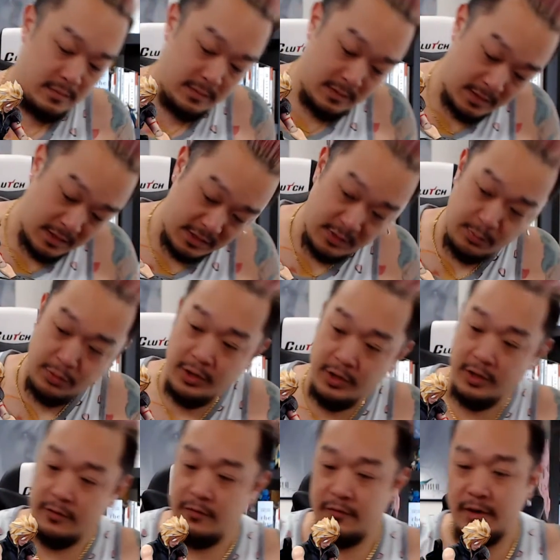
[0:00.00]
It's a pretty
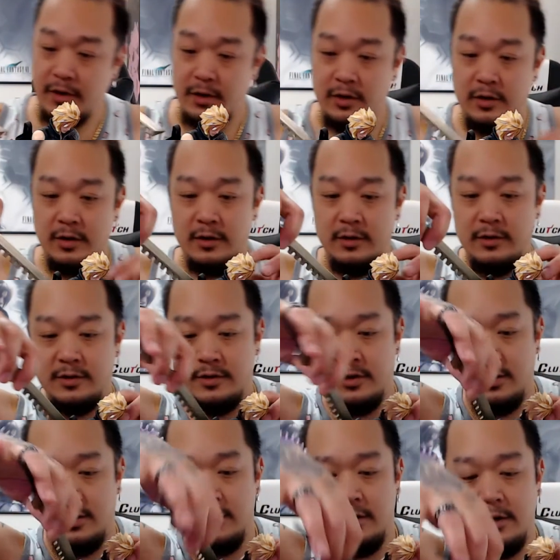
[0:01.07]
good fit. You just
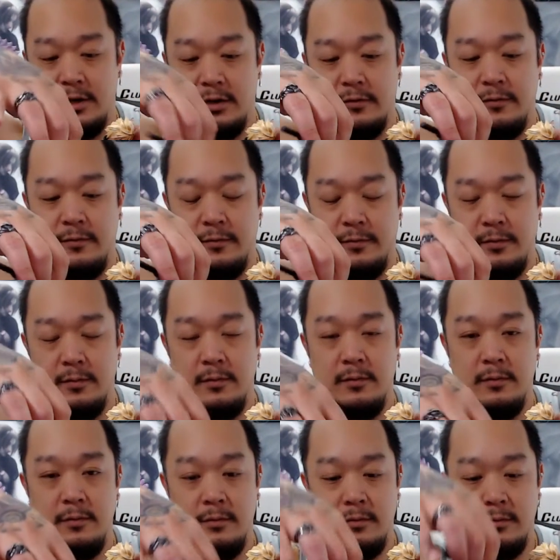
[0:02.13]
gotta kind of
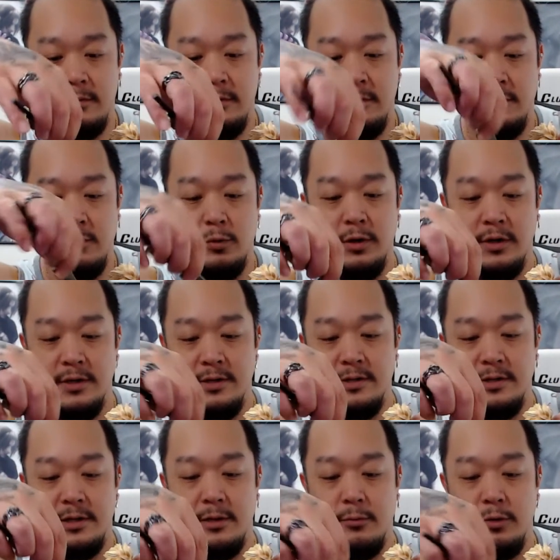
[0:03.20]
work his
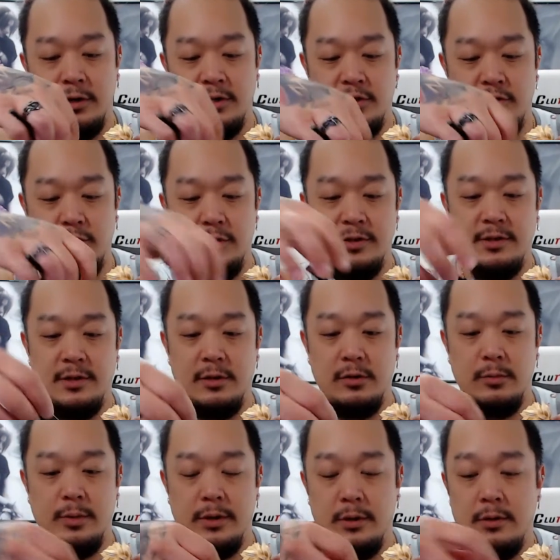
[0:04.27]
joints a little bit.